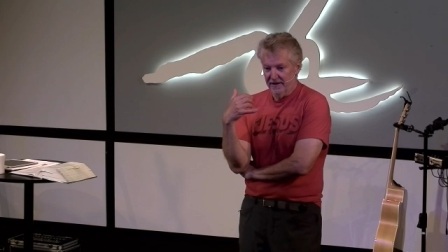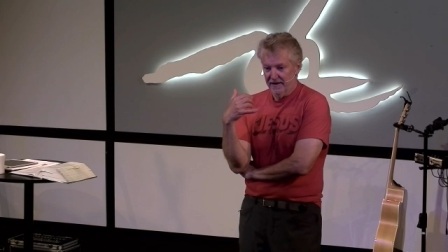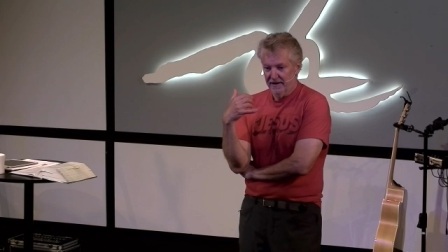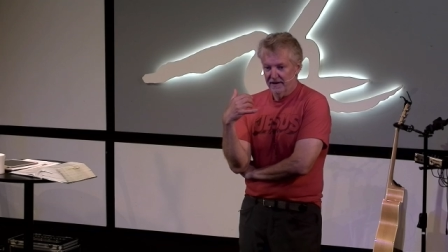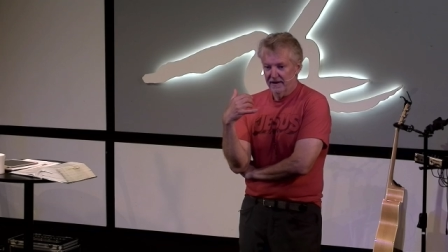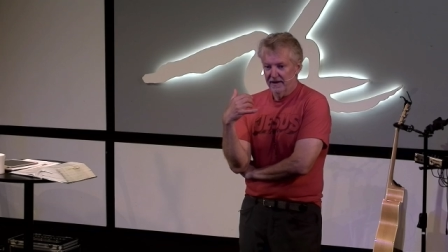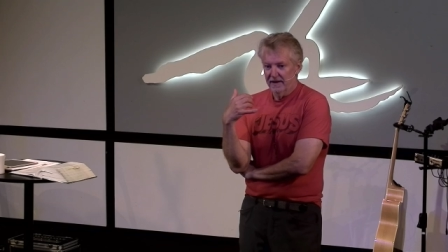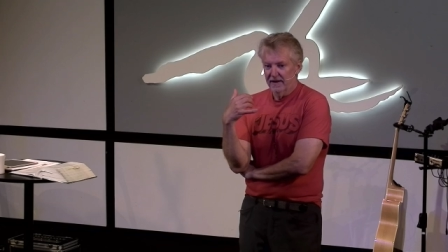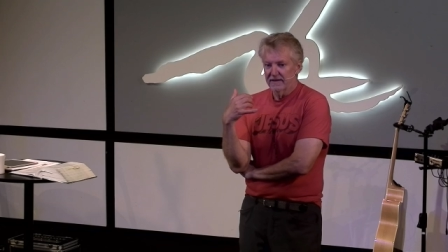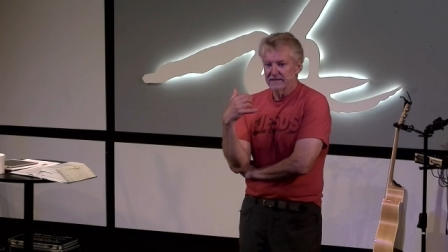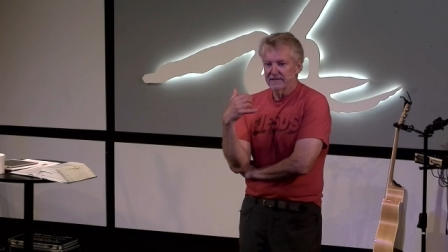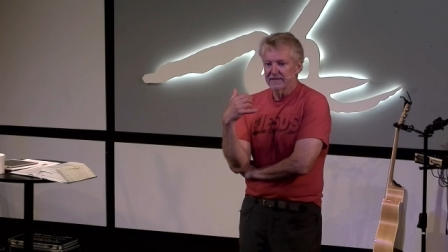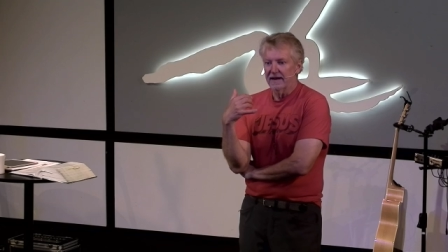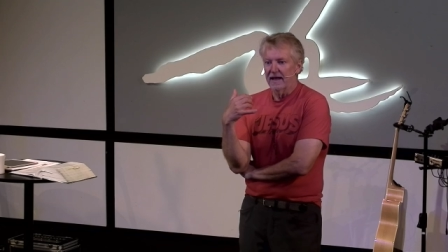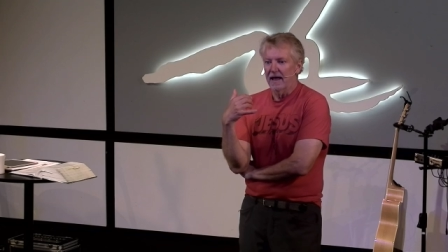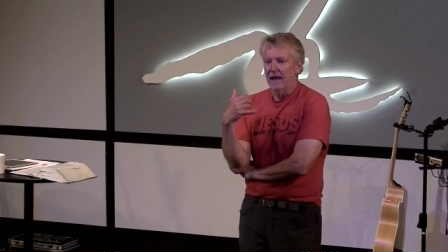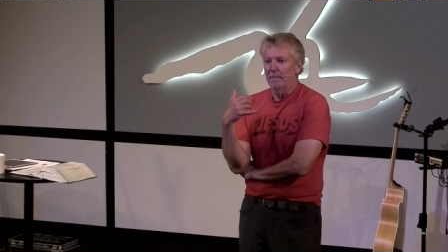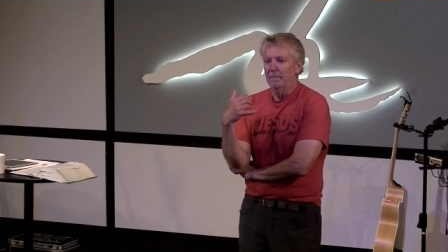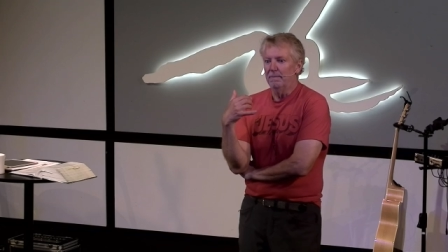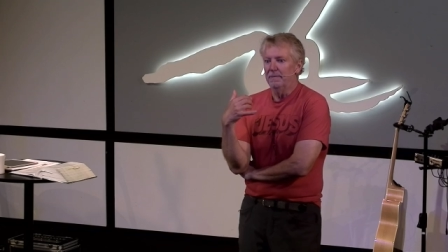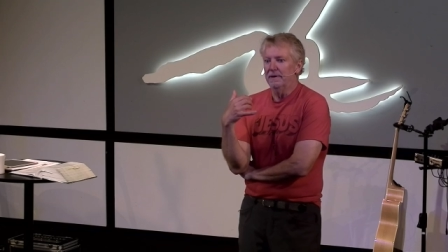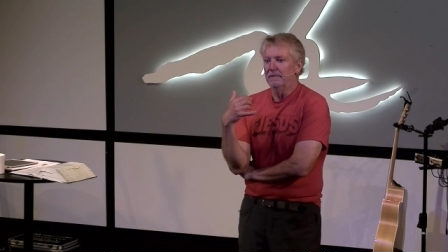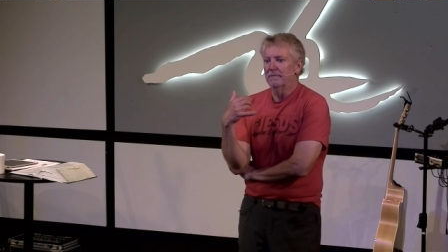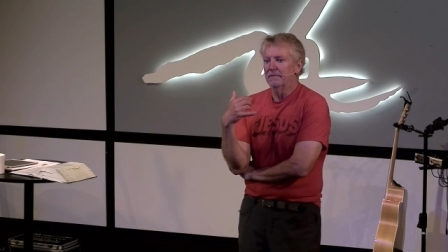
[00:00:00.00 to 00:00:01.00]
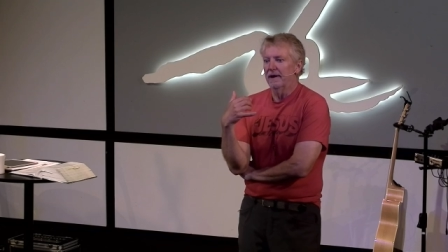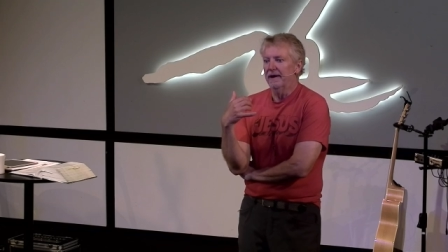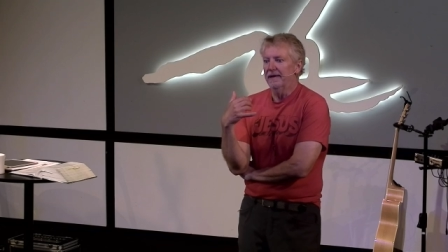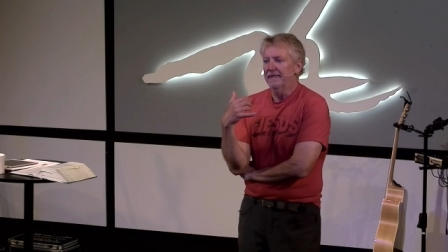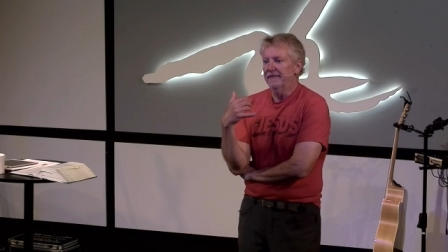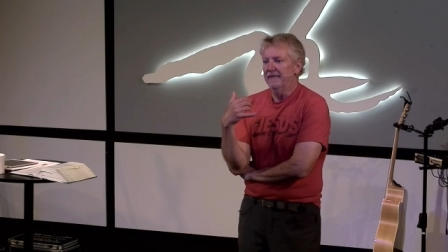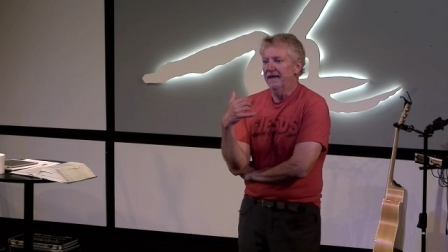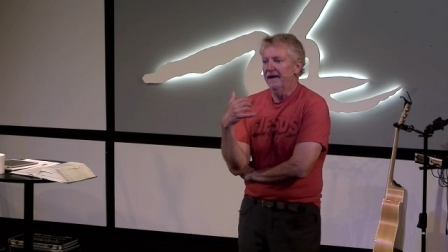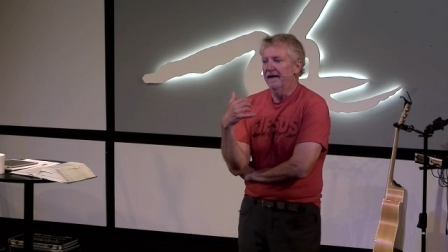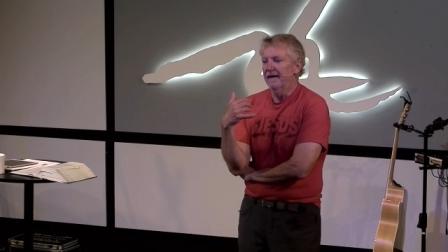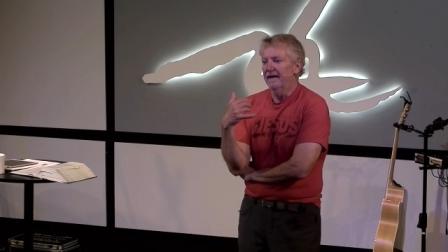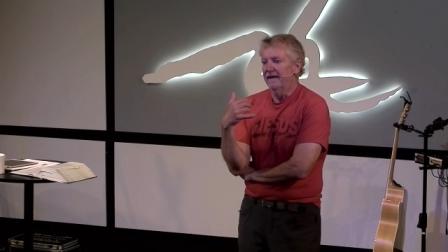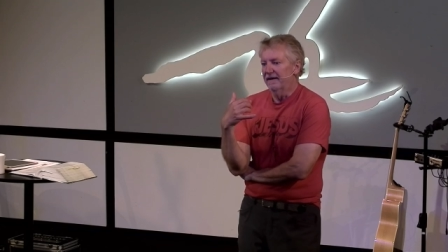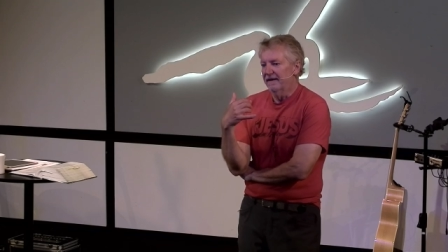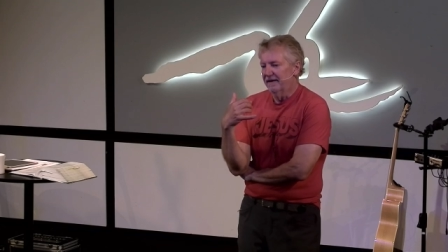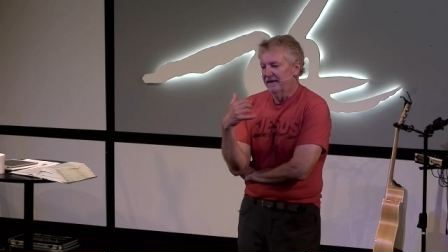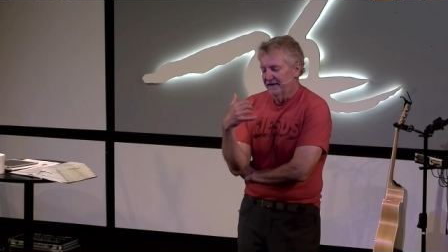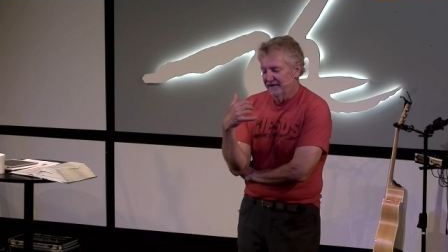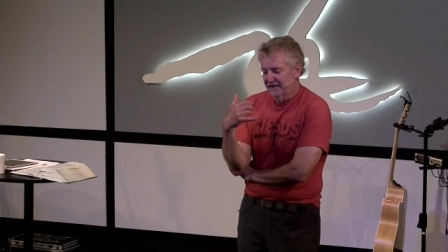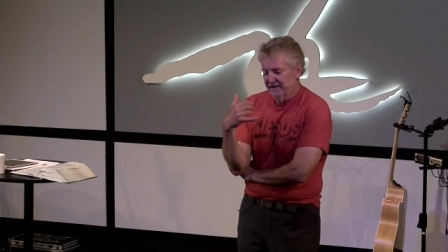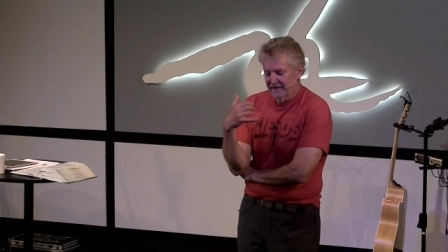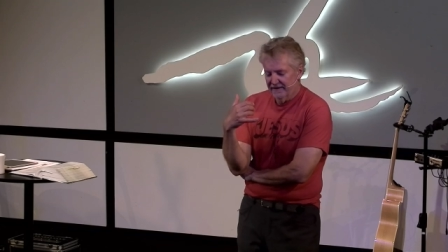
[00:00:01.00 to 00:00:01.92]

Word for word: I said, I'll be right there.